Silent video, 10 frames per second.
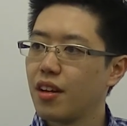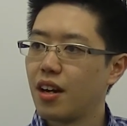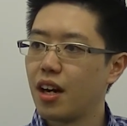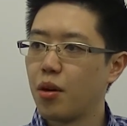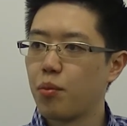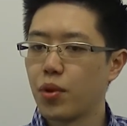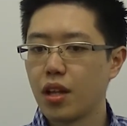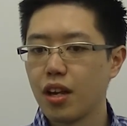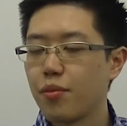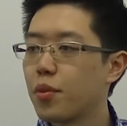a
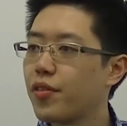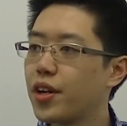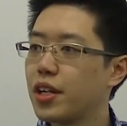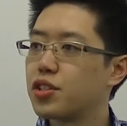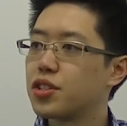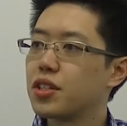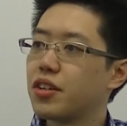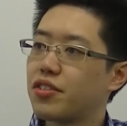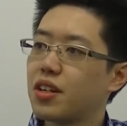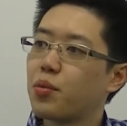lot of them are very interested
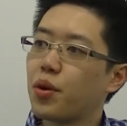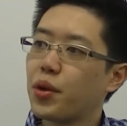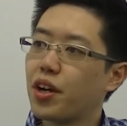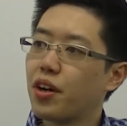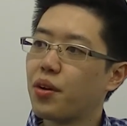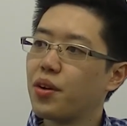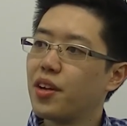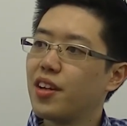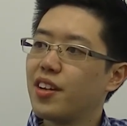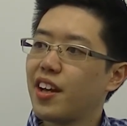in seeing where we go
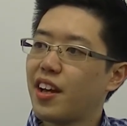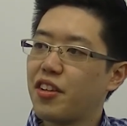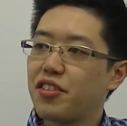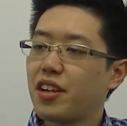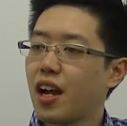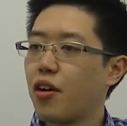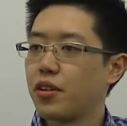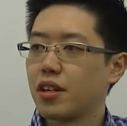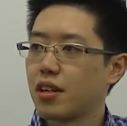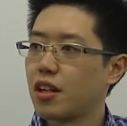and seeing how
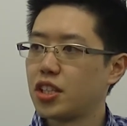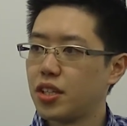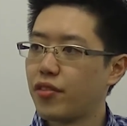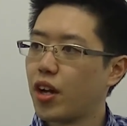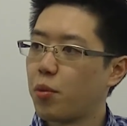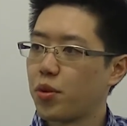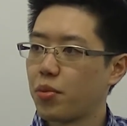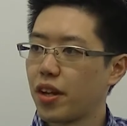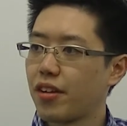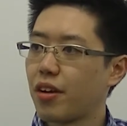the technology develops and
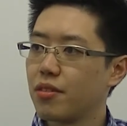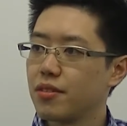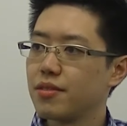plays out.